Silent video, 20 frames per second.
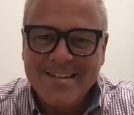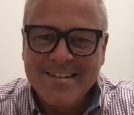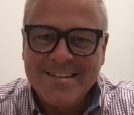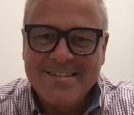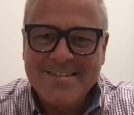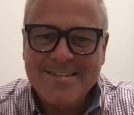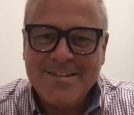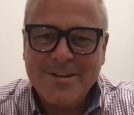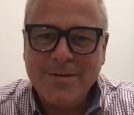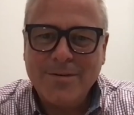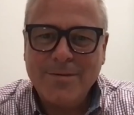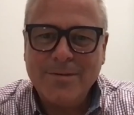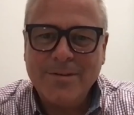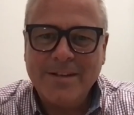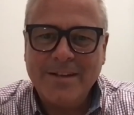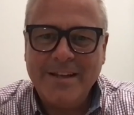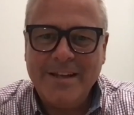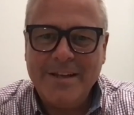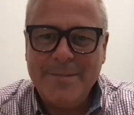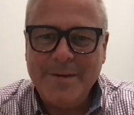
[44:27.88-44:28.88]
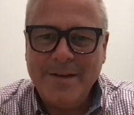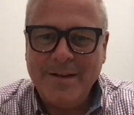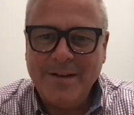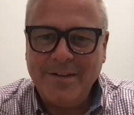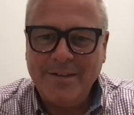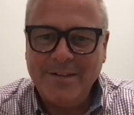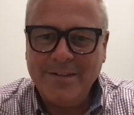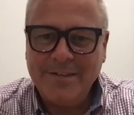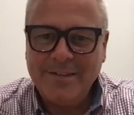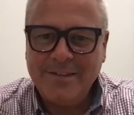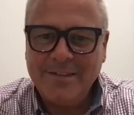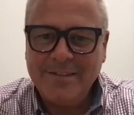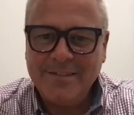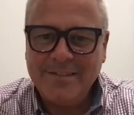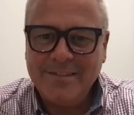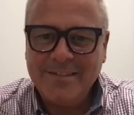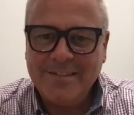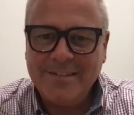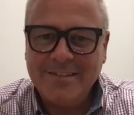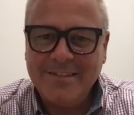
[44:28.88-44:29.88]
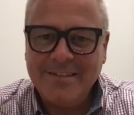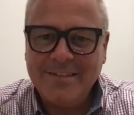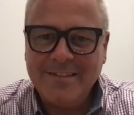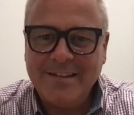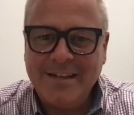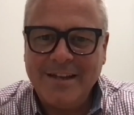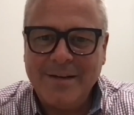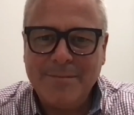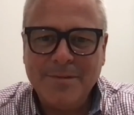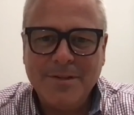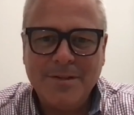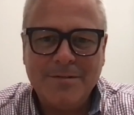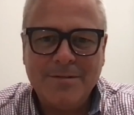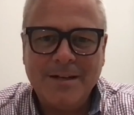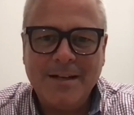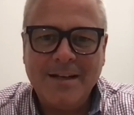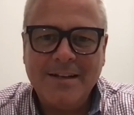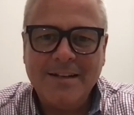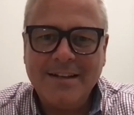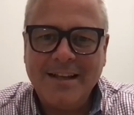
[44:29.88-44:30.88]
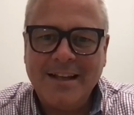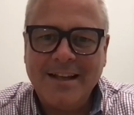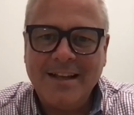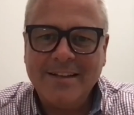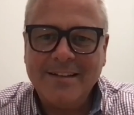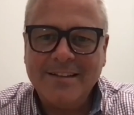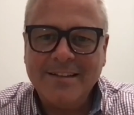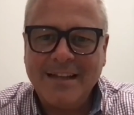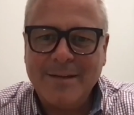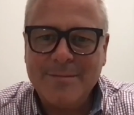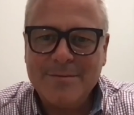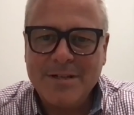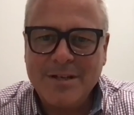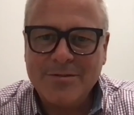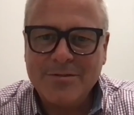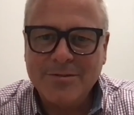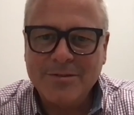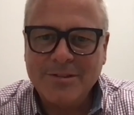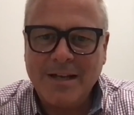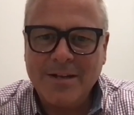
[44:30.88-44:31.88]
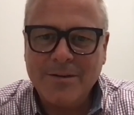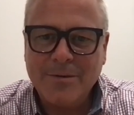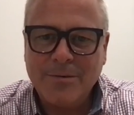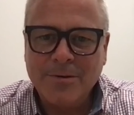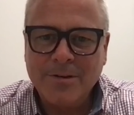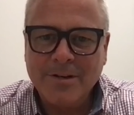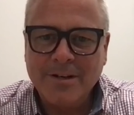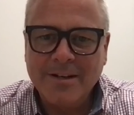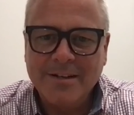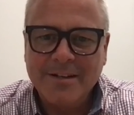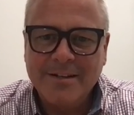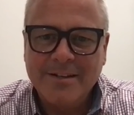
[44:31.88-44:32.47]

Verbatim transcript: So email mlarhette at labcentral.org.